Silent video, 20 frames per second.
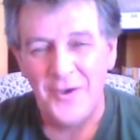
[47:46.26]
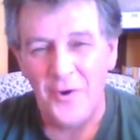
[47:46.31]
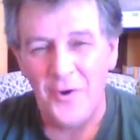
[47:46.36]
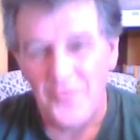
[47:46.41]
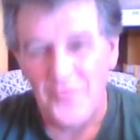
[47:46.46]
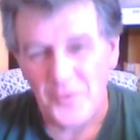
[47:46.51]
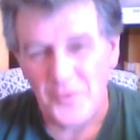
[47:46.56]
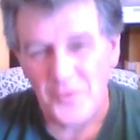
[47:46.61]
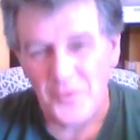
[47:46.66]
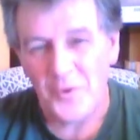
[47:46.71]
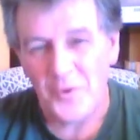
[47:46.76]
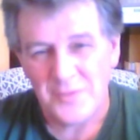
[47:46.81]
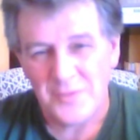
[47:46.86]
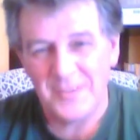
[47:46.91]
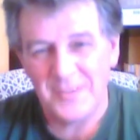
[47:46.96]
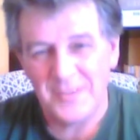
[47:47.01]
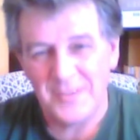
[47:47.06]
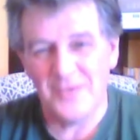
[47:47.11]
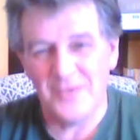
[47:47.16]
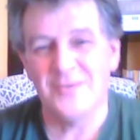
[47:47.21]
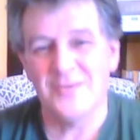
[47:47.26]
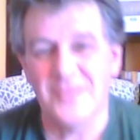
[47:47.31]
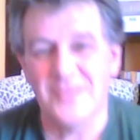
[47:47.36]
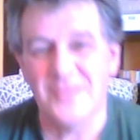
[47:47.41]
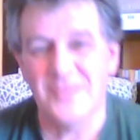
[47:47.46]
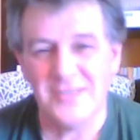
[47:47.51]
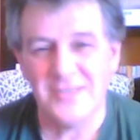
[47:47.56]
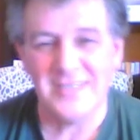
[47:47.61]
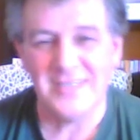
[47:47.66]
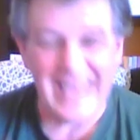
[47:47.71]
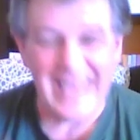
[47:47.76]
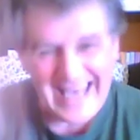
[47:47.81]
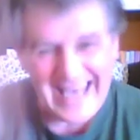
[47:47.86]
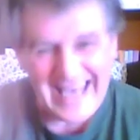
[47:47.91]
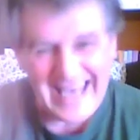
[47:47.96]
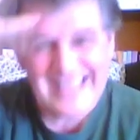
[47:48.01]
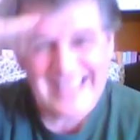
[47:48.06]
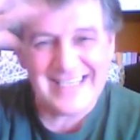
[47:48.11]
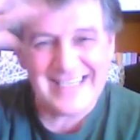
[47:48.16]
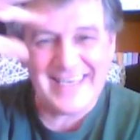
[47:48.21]
of your cosmic consciousness.
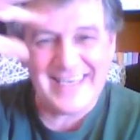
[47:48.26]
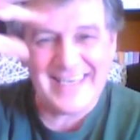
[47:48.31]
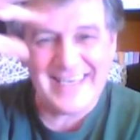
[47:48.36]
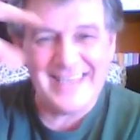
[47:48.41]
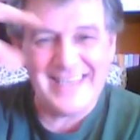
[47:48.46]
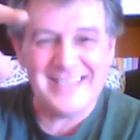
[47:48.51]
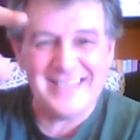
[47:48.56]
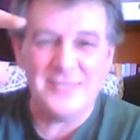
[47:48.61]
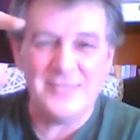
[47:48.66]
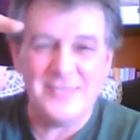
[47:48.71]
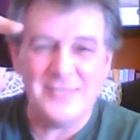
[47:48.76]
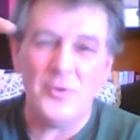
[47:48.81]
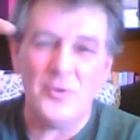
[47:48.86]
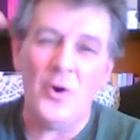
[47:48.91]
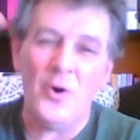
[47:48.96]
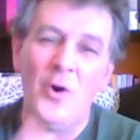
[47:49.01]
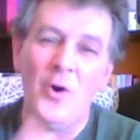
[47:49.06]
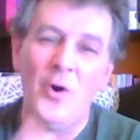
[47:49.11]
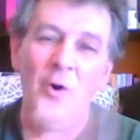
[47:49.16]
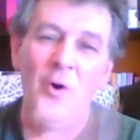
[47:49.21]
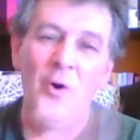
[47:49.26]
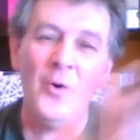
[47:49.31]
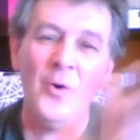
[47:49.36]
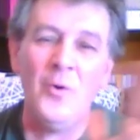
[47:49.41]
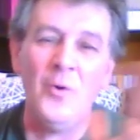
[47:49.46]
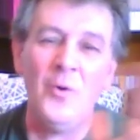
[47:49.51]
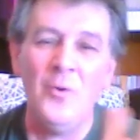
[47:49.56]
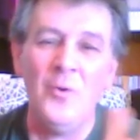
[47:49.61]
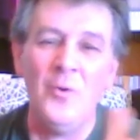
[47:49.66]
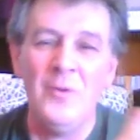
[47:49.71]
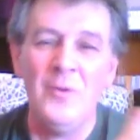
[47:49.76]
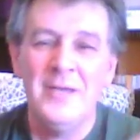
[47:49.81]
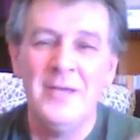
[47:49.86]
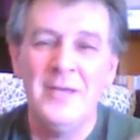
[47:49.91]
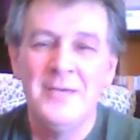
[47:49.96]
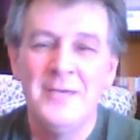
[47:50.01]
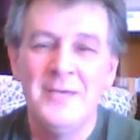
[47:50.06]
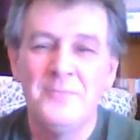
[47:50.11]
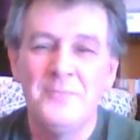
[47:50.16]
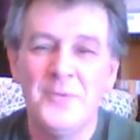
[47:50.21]
Integrate this into a whole
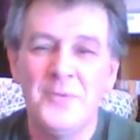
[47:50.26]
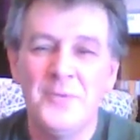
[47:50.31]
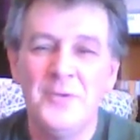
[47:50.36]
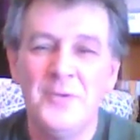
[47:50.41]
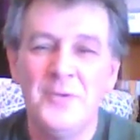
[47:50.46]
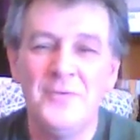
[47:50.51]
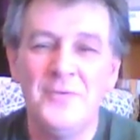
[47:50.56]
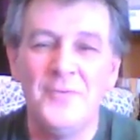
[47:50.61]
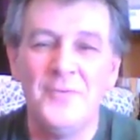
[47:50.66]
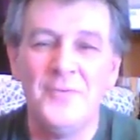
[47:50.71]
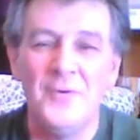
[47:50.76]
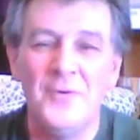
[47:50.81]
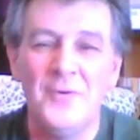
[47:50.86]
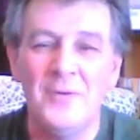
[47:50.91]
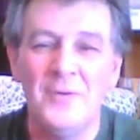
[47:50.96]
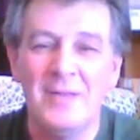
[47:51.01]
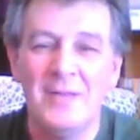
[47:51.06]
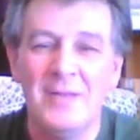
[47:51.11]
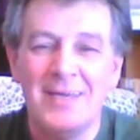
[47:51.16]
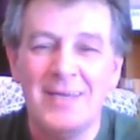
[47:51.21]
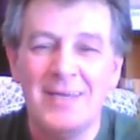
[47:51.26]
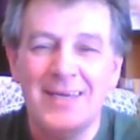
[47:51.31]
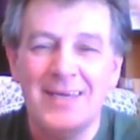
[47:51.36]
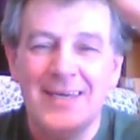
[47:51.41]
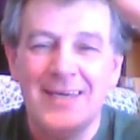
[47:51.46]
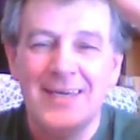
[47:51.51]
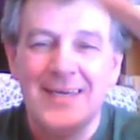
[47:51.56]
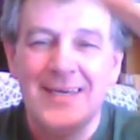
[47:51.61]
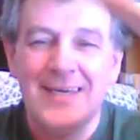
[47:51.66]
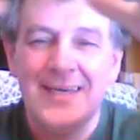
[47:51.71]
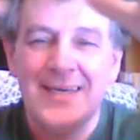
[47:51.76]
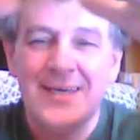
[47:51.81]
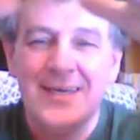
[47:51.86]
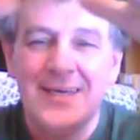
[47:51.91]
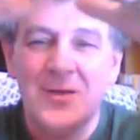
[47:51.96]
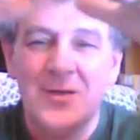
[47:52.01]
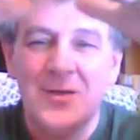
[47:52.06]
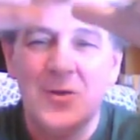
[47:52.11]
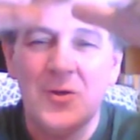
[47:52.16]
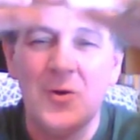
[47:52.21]
beautiful,
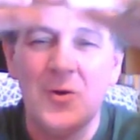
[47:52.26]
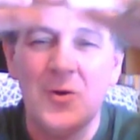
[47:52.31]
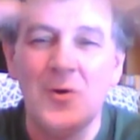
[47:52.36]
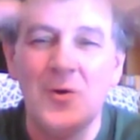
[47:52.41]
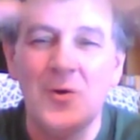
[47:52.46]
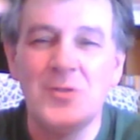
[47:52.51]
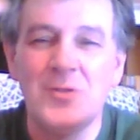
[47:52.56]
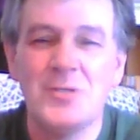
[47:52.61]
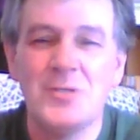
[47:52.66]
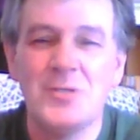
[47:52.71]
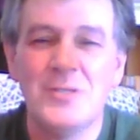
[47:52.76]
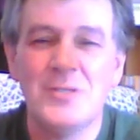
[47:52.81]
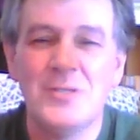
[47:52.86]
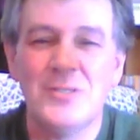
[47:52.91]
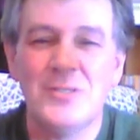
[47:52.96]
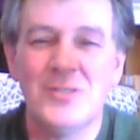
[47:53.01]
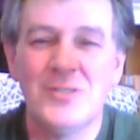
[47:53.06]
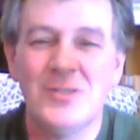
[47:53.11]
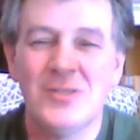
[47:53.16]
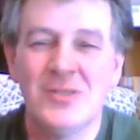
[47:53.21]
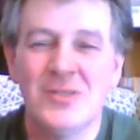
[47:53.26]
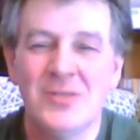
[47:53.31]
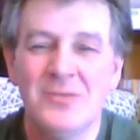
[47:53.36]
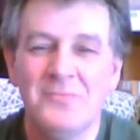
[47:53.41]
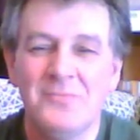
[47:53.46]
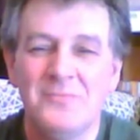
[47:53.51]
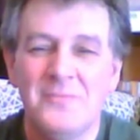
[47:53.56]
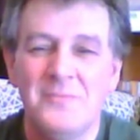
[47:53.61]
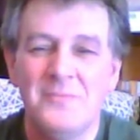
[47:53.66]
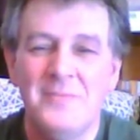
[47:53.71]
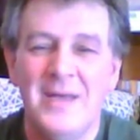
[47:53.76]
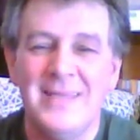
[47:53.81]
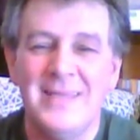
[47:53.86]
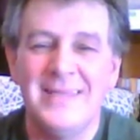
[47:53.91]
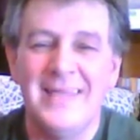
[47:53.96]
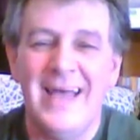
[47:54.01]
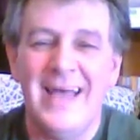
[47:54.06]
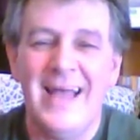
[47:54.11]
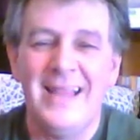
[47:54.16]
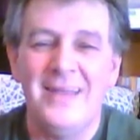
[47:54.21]
gorgeous
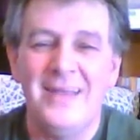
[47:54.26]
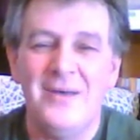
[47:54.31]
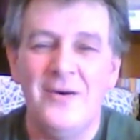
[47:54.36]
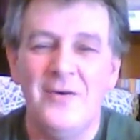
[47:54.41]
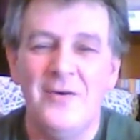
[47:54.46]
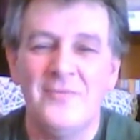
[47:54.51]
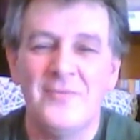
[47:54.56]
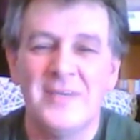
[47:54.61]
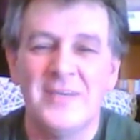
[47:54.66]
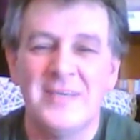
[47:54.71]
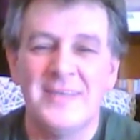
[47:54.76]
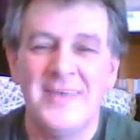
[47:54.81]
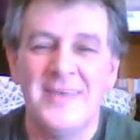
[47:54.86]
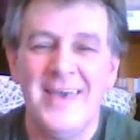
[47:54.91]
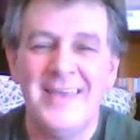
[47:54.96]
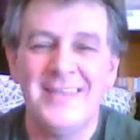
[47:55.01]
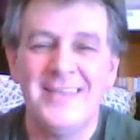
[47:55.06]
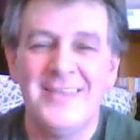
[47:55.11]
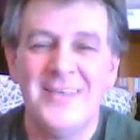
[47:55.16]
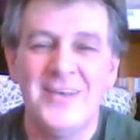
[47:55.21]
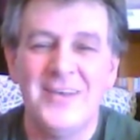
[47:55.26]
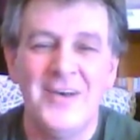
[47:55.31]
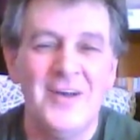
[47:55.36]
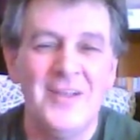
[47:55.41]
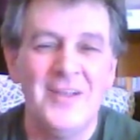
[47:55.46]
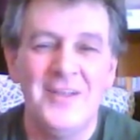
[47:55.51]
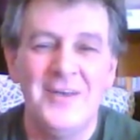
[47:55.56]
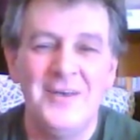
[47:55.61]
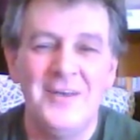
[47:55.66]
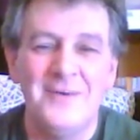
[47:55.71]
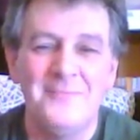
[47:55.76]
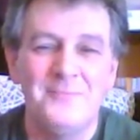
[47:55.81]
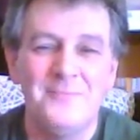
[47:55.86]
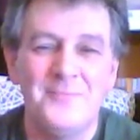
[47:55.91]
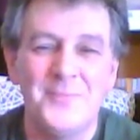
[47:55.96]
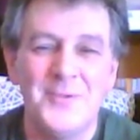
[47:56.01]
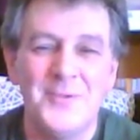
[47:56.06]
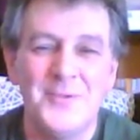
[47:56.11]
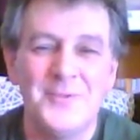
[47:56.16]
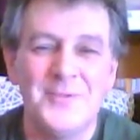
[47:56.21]
mandala of great color and
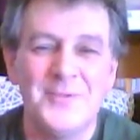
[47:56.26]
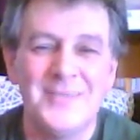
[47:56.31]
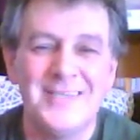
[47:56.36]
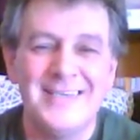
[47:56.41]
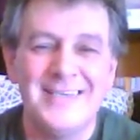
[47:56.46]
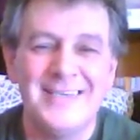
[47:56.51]
beauty.